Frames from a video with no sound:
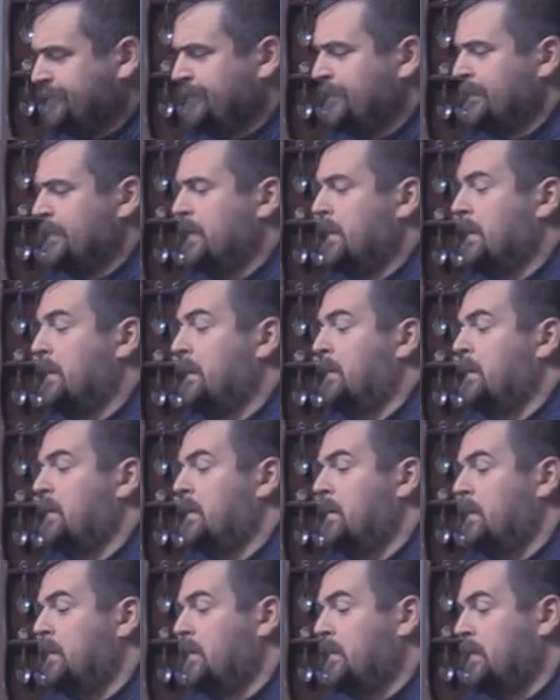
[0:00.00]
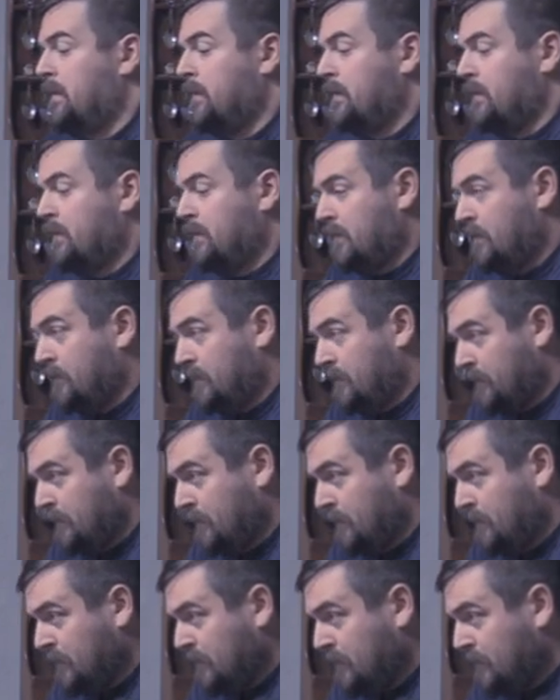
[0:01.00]

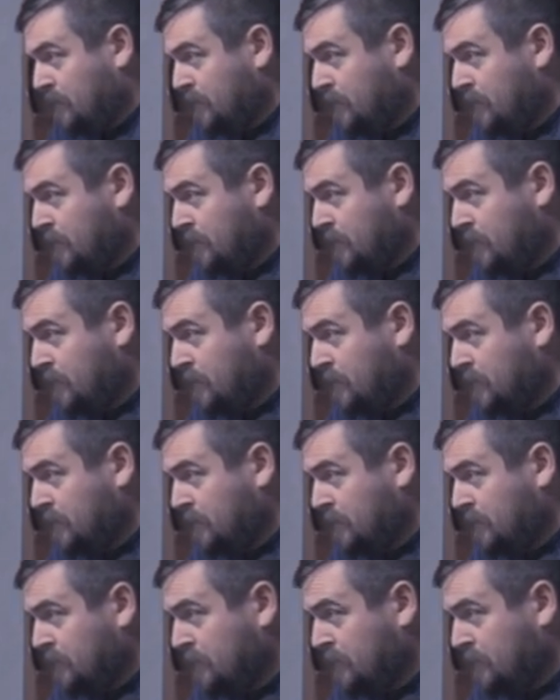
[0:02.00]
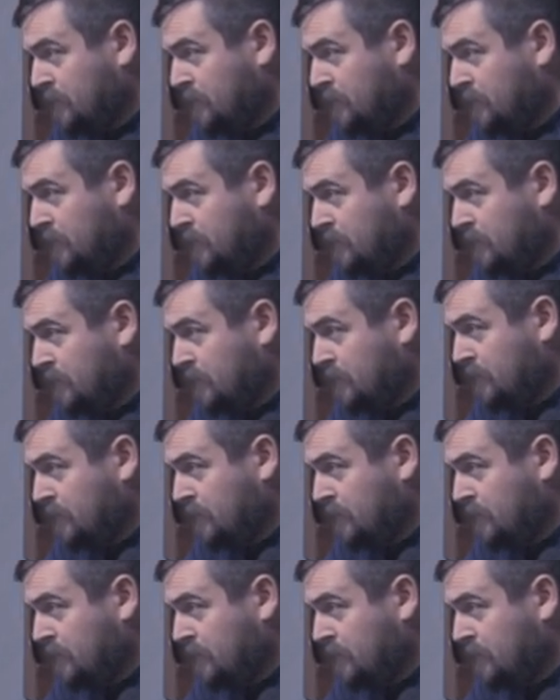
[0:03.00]
(silence)